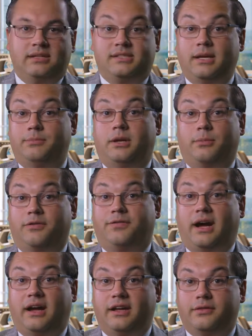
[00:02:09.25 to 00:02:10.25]
Tip number
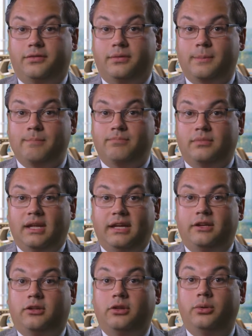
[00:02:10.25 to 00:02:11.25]
five,
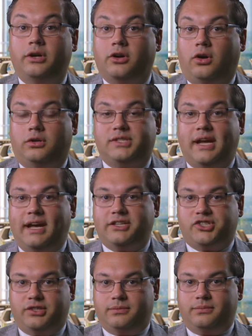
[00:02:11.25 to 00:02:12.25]
include a call to
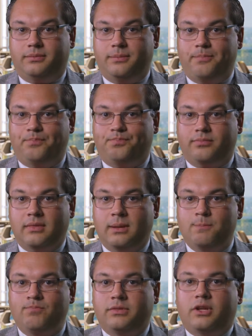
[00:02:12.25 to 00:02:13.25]
action.
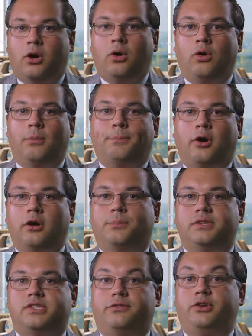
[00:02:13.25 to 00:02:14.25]
The whole
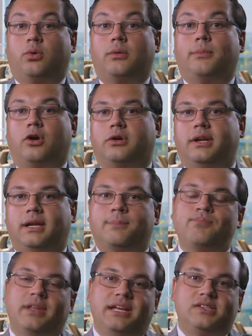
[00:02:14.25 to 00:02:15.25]
purpose of your marketing
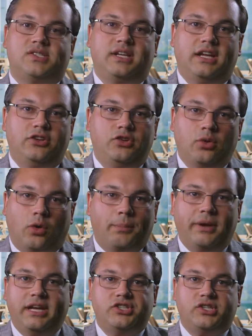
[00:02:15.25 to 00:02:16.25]
is to get your
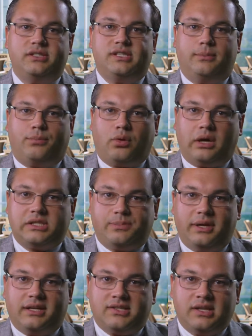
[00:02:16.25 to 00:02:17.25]
patients and
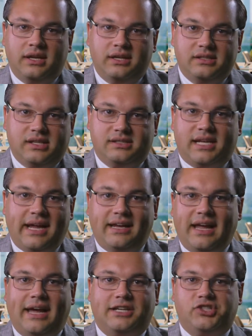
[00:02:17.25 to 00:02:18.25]
prospects to
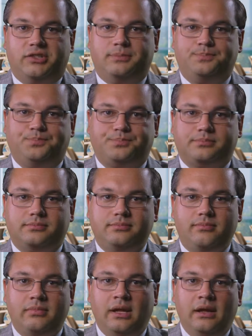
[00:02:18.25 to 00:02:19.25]
take action.
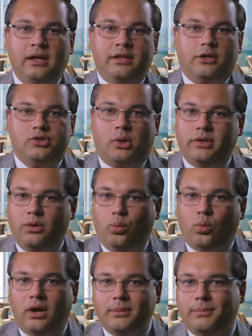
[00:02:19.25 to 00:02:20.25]
There's only
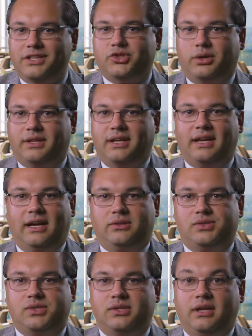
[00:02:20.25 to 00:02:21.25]
one metric that
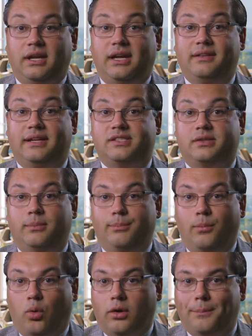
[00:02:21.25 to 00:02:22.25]
counts, and that's
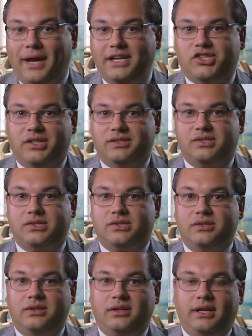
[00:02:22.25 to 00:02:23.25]
more
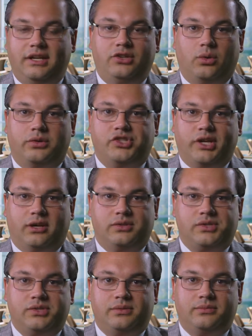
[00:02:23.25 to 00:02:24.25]
patients in your
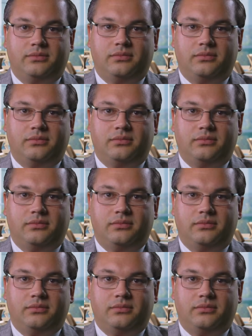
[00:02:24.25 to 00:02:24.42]
chairs.